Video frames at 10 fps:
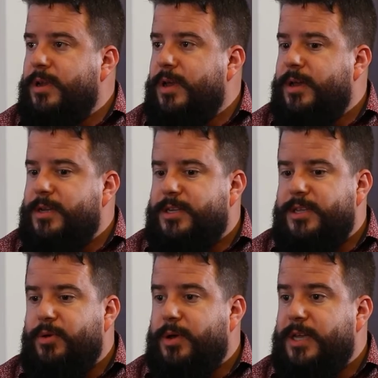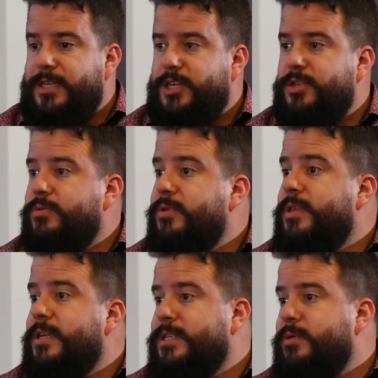to the organization through the
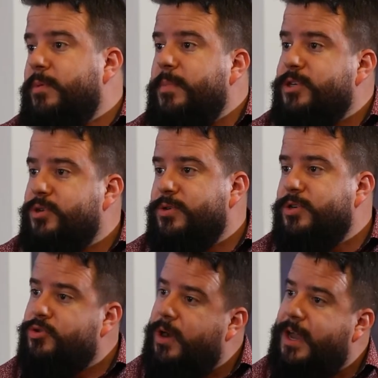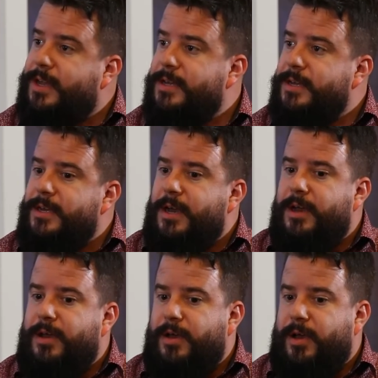things that we measure and track
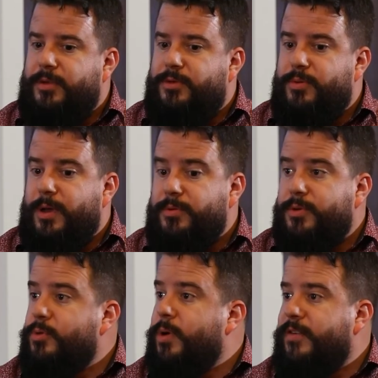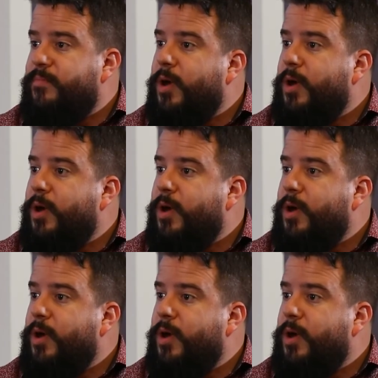through the creative